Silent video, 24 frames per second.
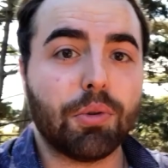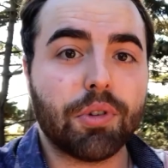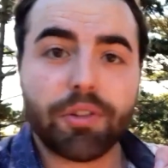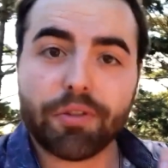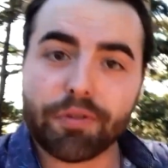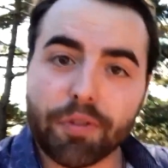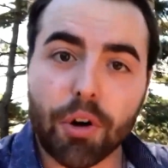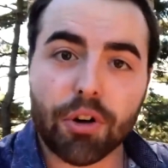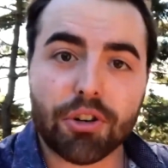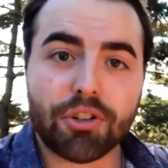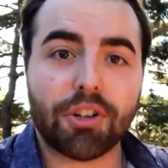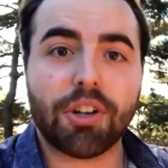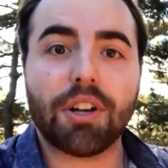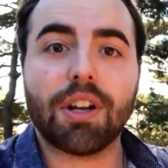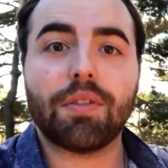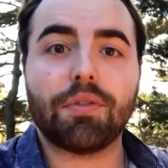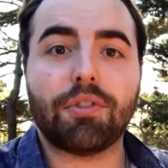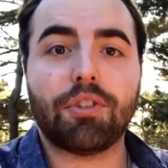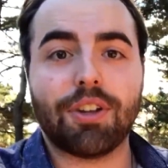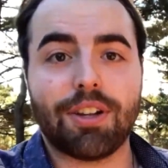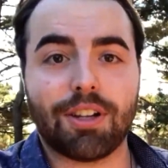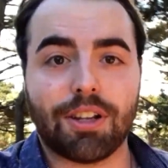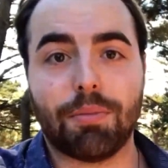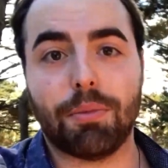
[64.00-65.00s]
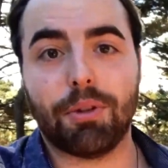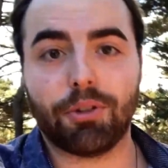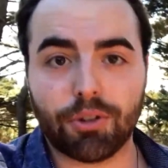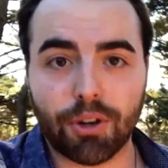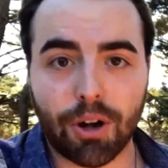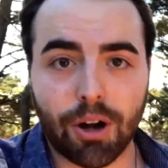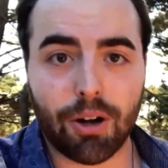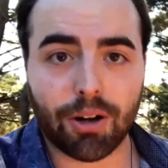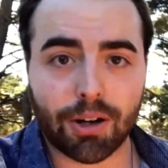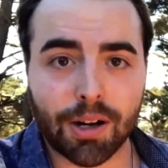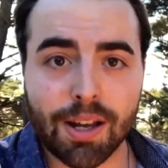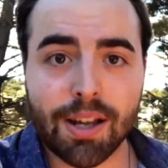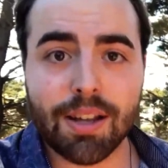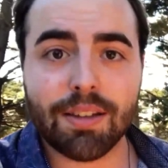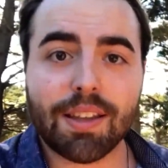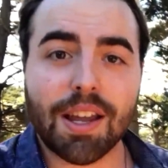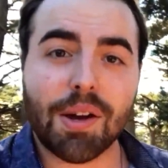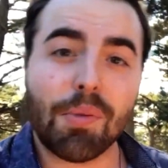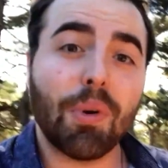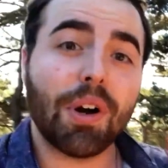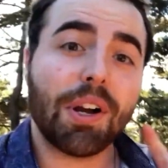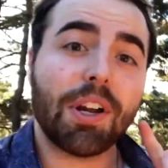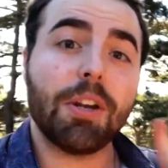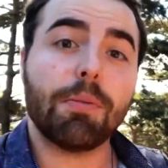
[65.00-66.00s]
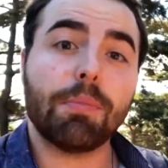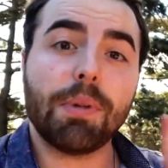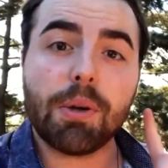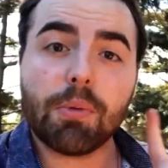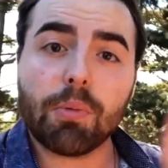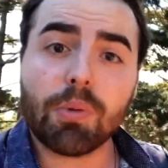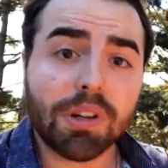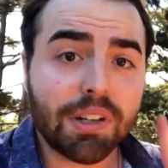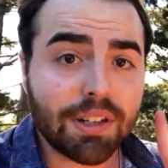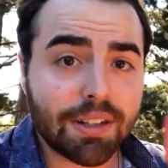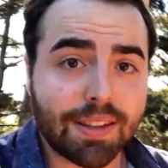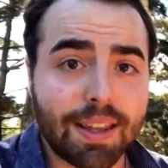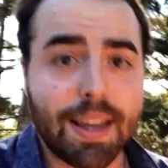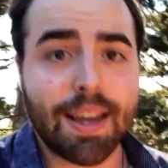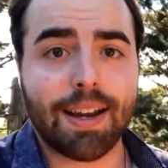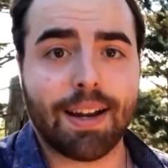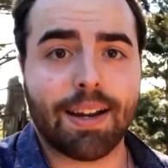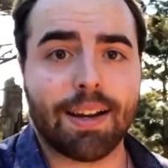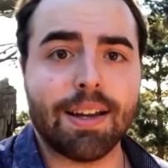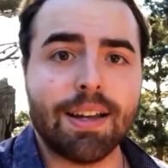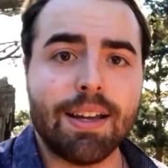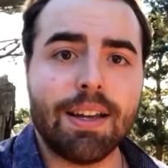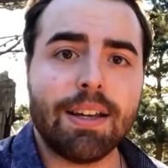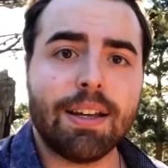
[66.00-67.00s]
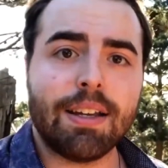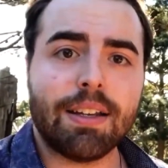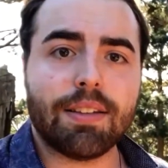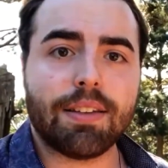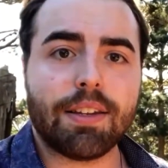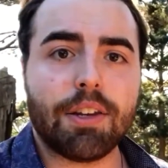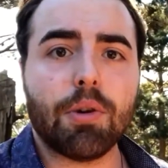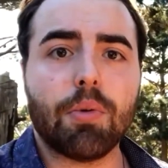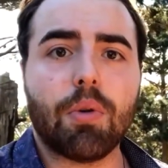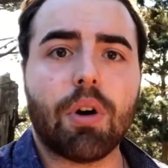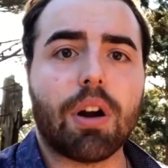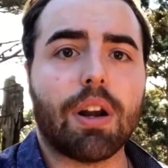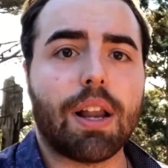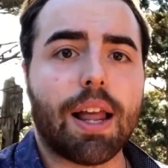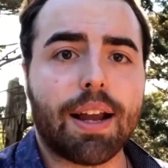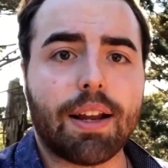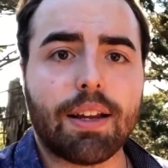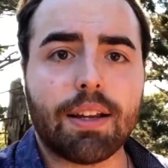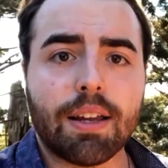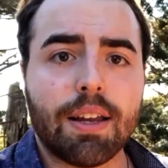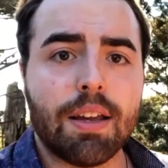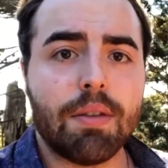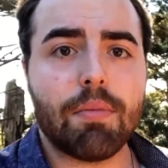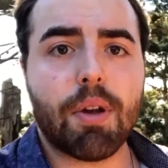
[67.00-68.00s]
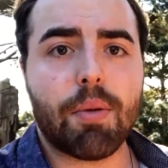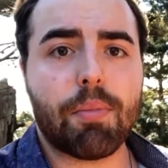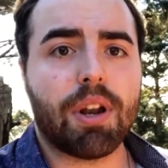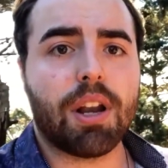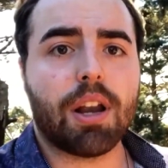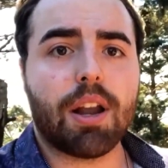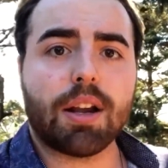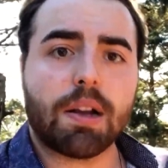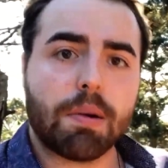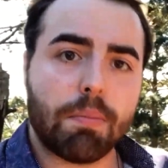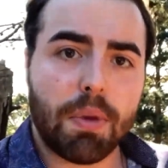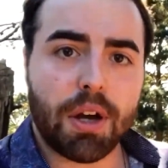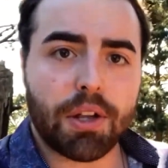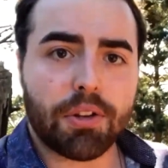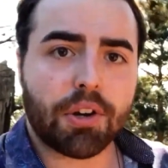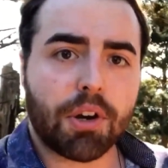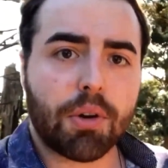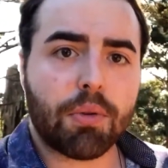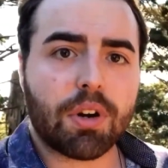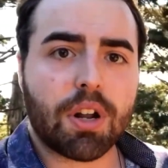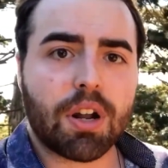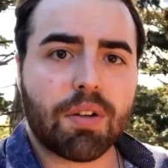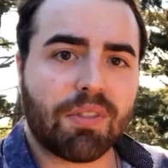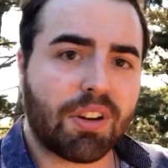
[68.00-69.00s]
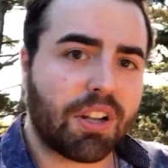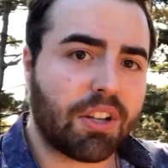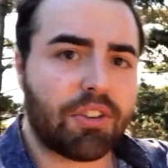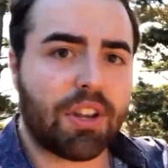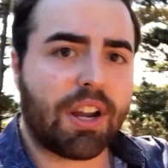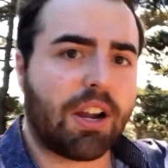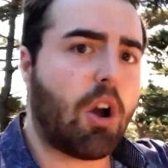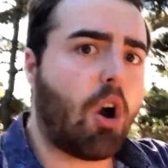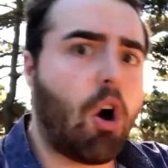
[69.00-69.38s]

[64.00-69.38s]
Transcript: do the version of sing them a song. They want you to be one thing. You are like, maybe like a mother or whatever. It's